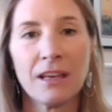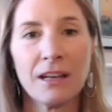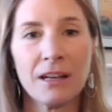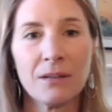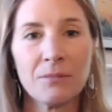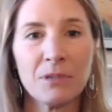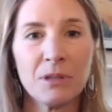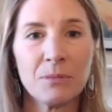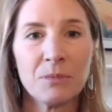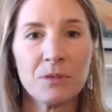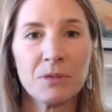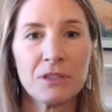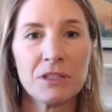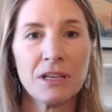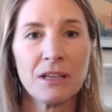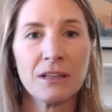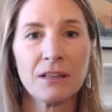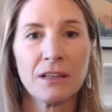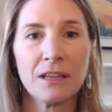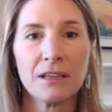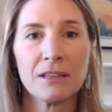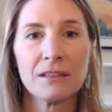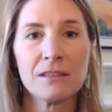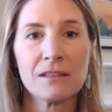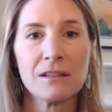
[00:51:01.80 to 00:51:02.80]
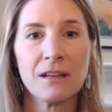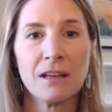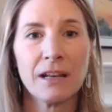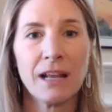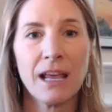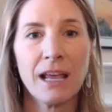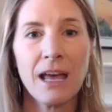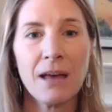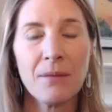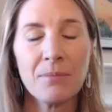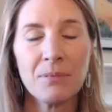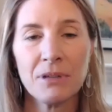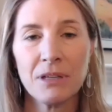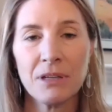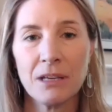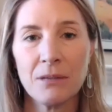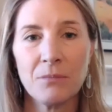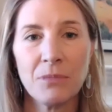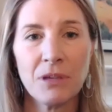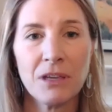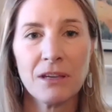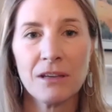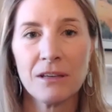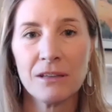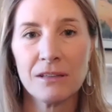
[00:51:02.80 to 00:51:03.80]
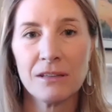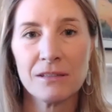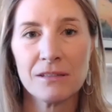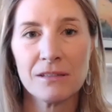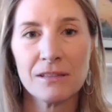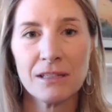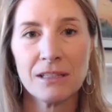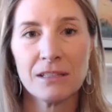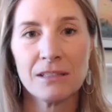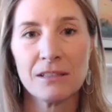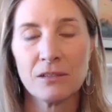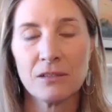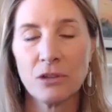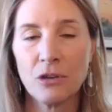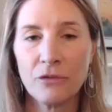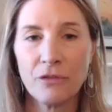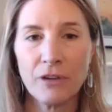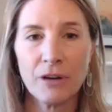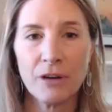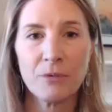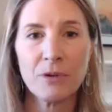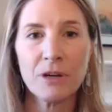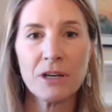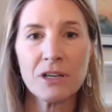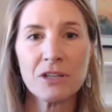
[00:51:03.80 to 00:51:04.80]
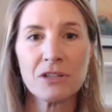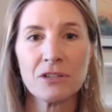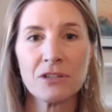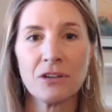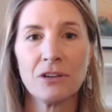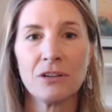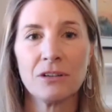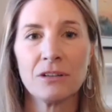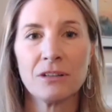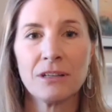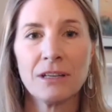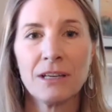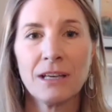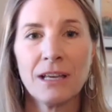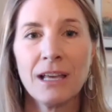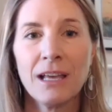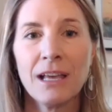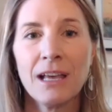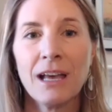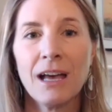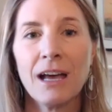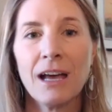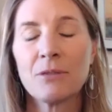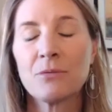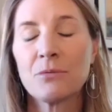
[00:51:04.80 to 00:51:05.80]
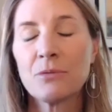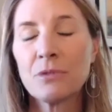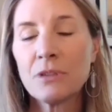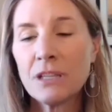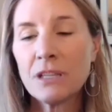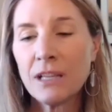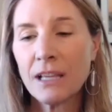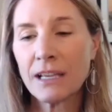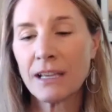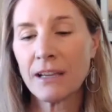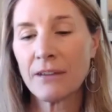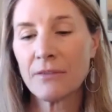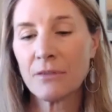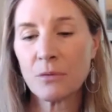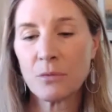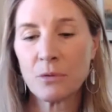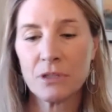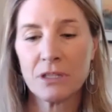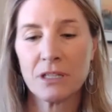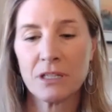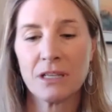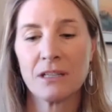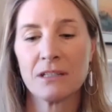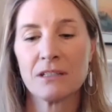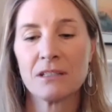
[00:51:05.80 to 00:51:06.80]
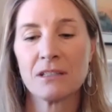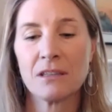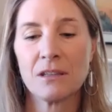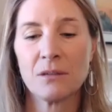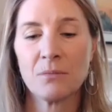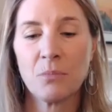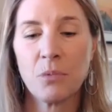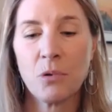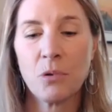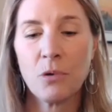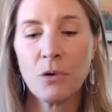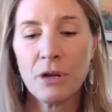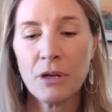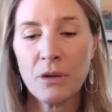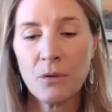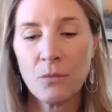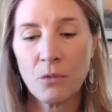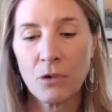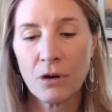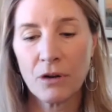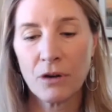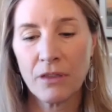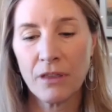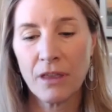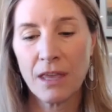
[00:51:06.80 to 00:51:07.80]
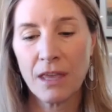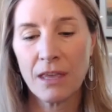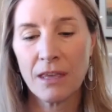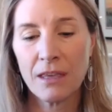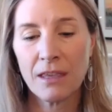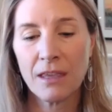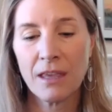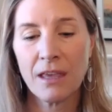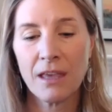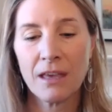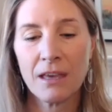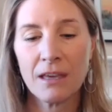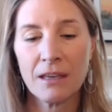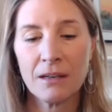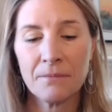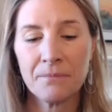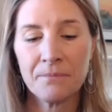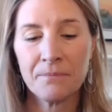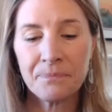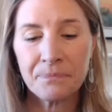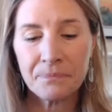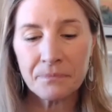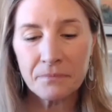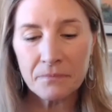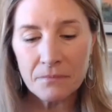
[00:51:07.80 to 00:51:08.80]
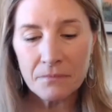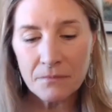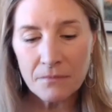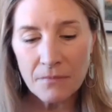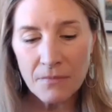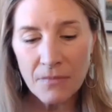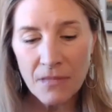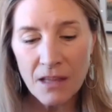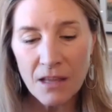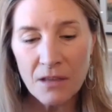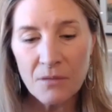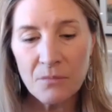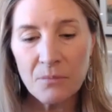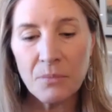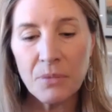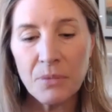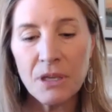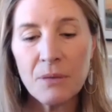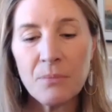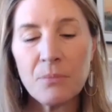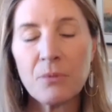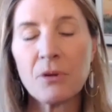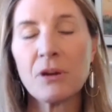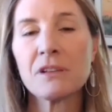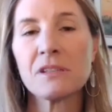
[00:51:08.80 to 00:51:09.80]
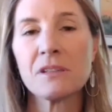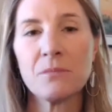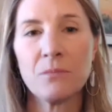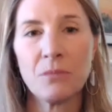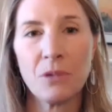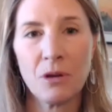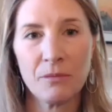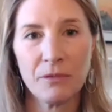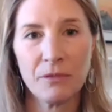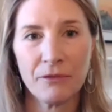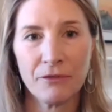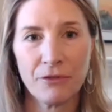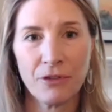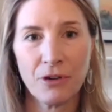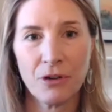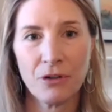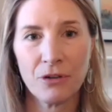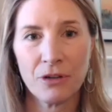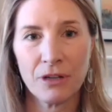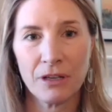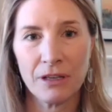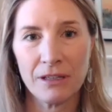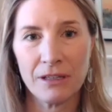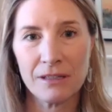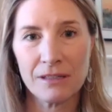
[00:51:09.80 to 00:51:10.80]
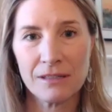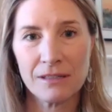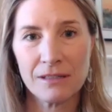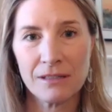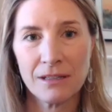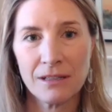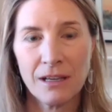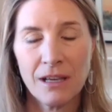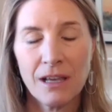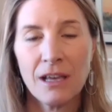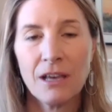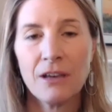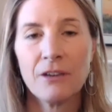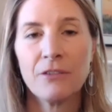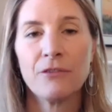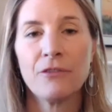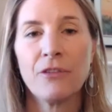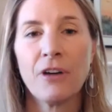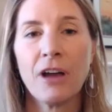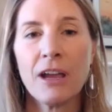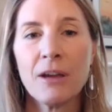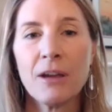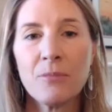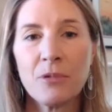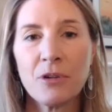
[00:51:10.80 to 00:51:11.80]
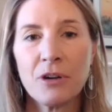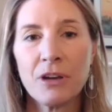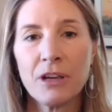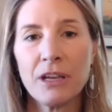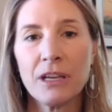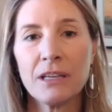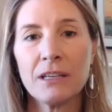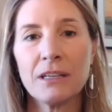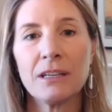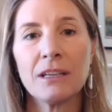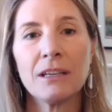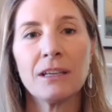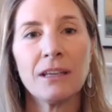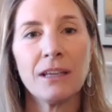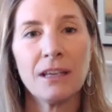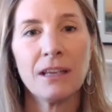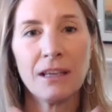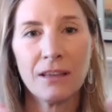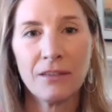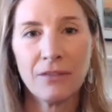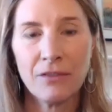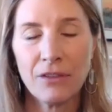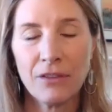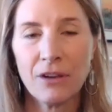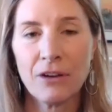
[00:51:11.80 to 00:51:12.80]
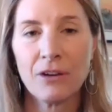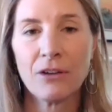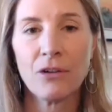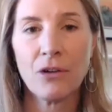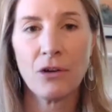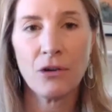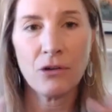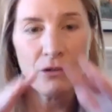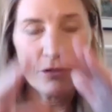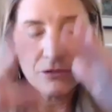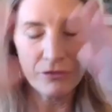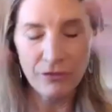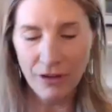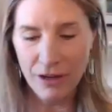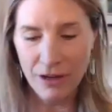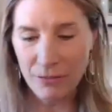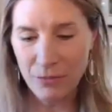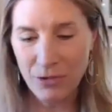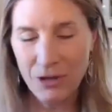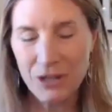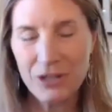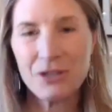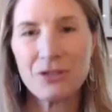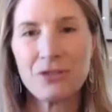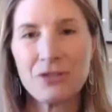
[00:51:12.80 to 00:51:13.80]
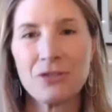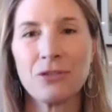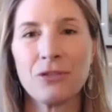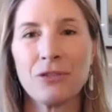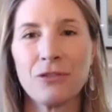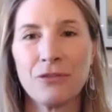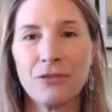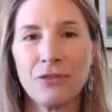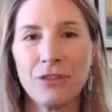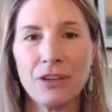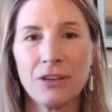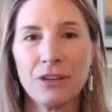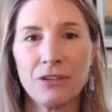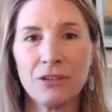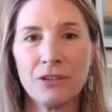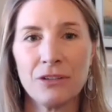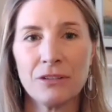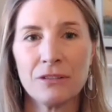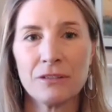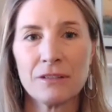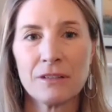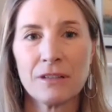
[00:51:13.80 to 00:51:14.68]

going to pretend like it's not happening because it's low vibrational. I really like everyone to get to the point where they can be present moment focused, vibrate in their own vibrational field,